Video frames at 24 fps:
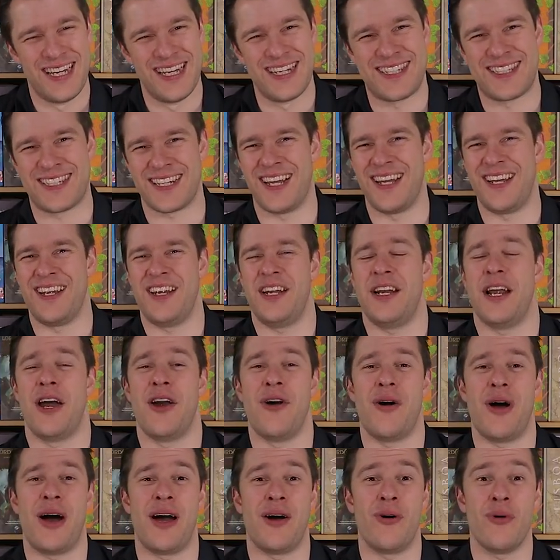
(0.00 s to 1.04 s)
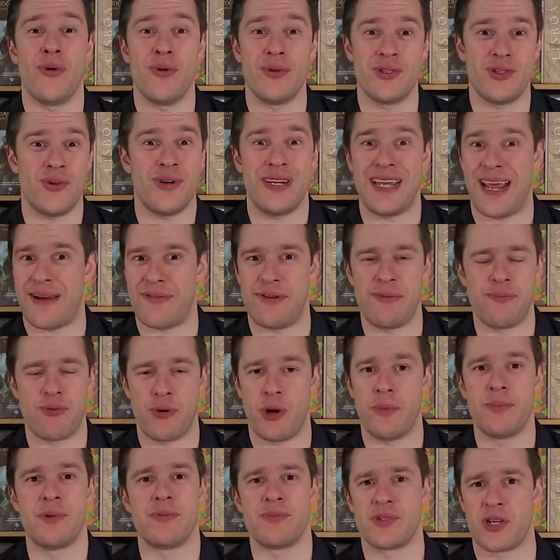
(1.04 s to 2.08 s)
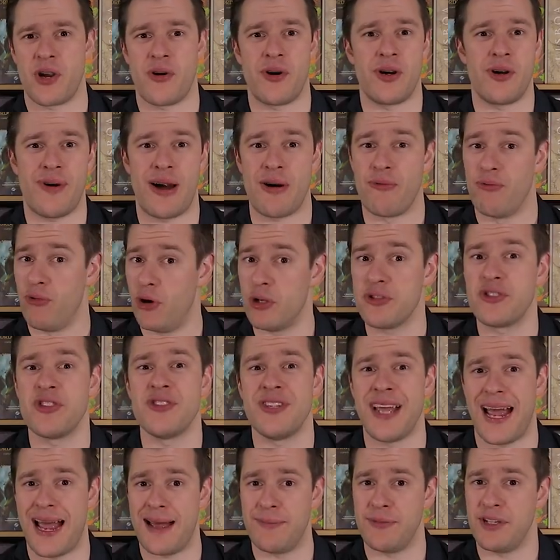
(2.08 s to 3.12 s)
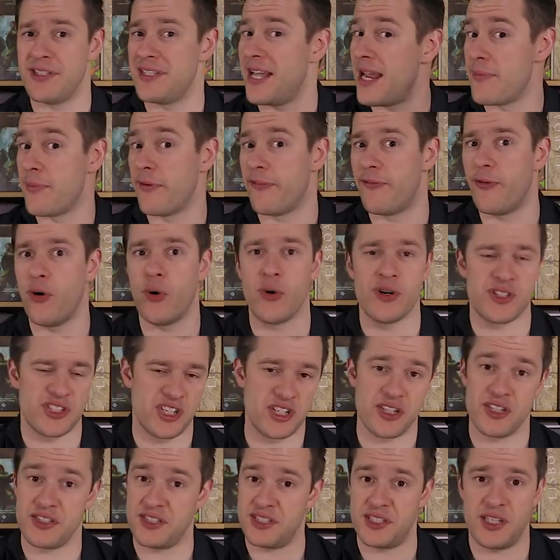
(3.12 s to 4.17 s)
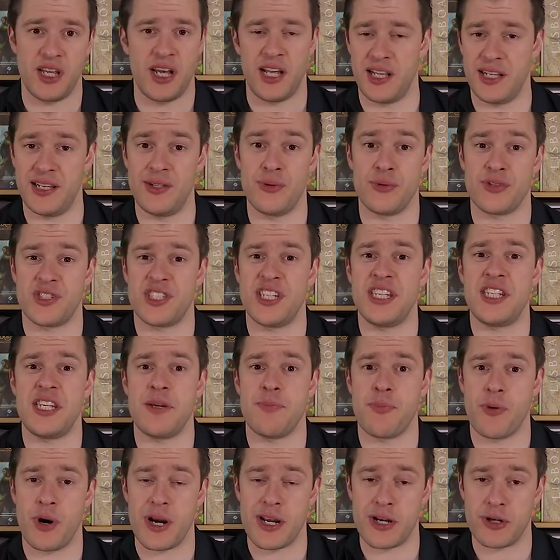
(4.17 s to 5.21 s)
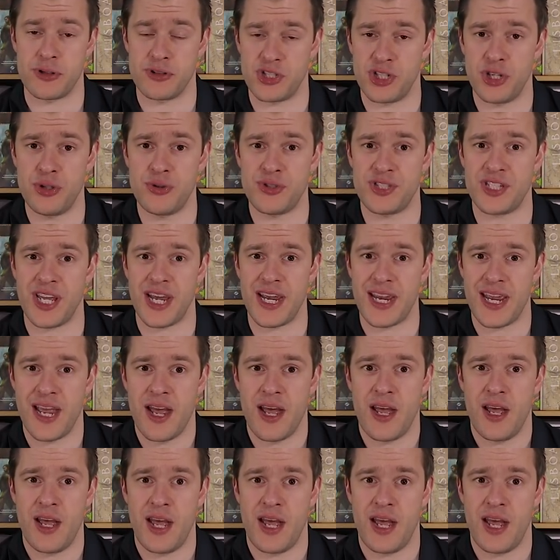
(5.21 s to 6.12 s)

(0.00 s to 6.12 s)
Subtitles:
So, you know, I was already having problems going around Rotterdam the day before as a little city break on Tuesday.